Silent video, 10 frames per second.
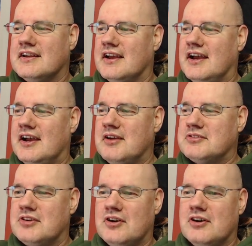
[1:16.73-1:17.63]

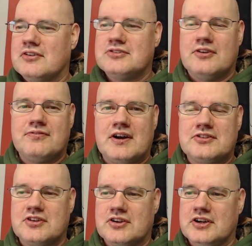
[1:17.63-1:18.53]
So
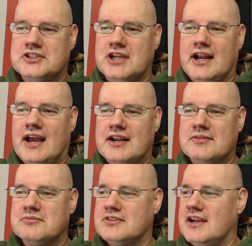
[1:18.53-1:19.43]
far so good. John
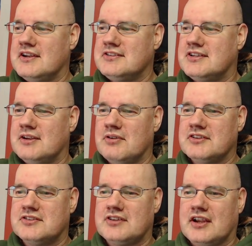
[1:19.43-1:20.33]
Adams, yes, he
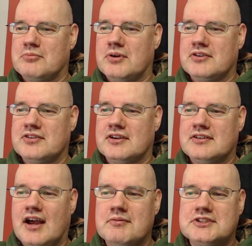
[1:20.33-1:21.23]
was the second
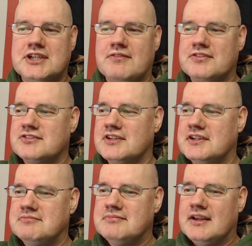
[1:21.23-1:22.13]
president. Thomas
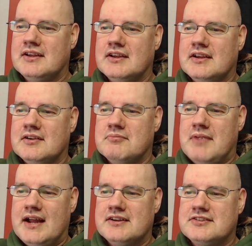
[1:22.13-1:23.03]
Jefferson,
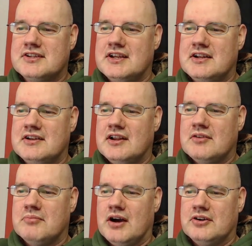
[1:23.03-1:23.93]
Madison,
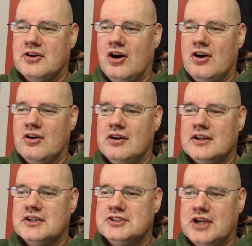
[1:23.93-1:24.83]
Monroe,
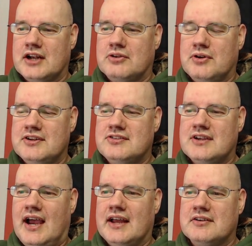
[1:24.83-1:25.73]
John
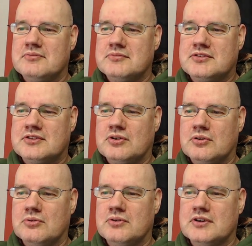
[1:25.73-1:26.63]
Quincy Adams,
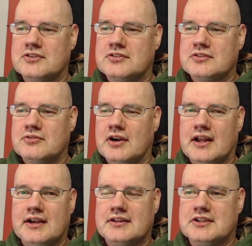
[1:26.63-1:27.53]
who was
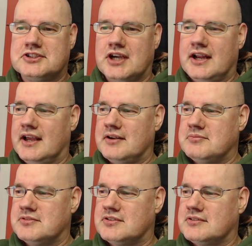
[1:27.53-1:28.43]
related to John
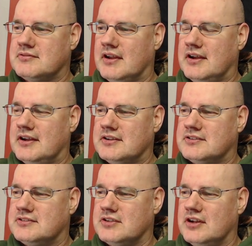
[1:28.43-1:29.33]
Adams'
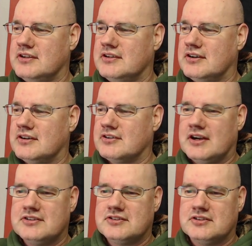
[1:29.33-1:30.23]
son or
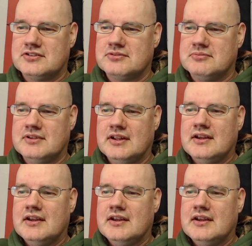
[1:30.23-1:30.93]
grandson or something.